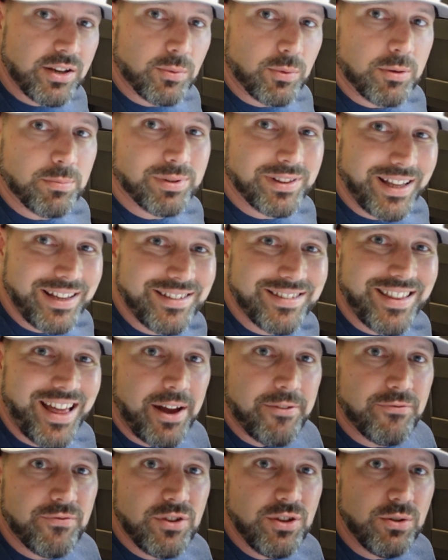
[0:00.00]
to replace
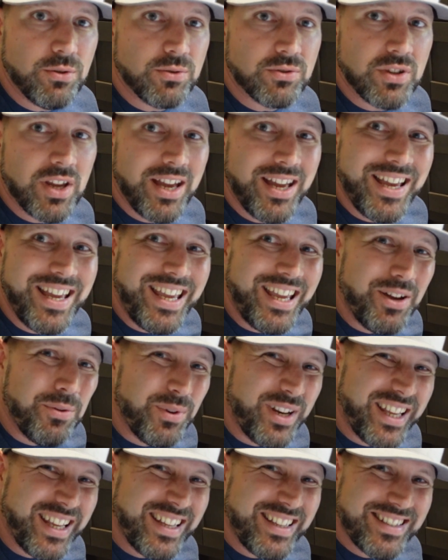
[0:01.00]
that fuse, it
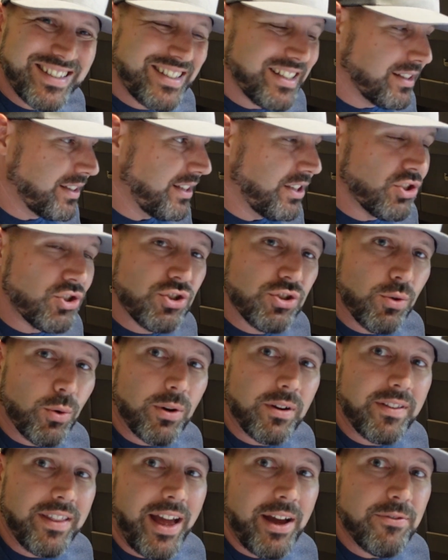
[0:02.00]
would instantly
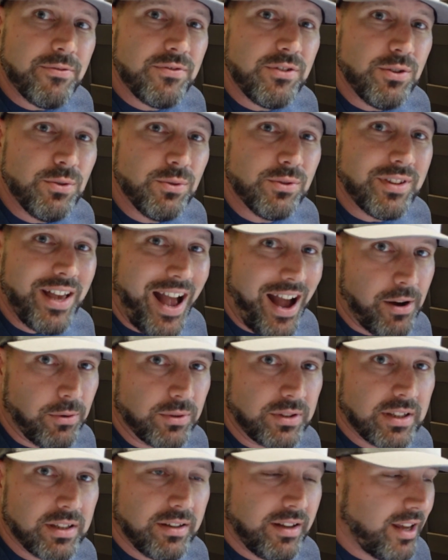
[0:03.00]
short that fuse out.